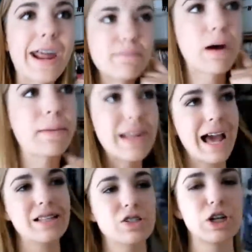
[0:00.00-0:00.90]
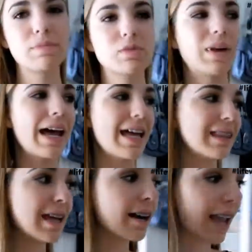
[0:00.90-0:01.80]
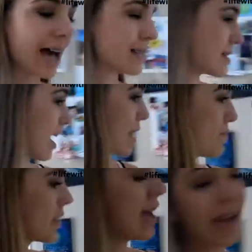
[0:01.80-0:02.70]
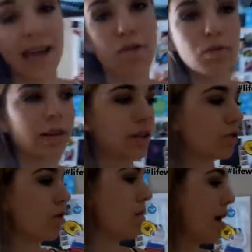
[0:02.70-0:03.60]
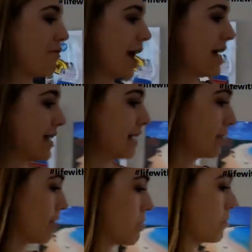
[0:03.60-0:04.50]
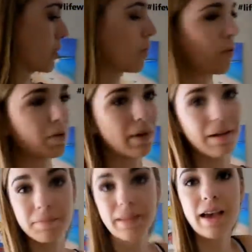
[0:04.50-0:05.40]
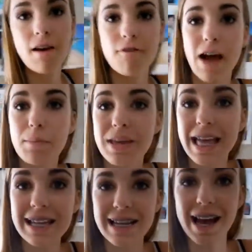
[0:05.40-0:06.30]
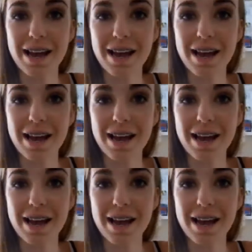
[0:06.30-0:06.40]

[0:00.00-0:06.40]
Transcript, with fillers: hide in Mom and Dad's room, so when I hid there last time, it really threw him off. I hate that couldn't record, but found me that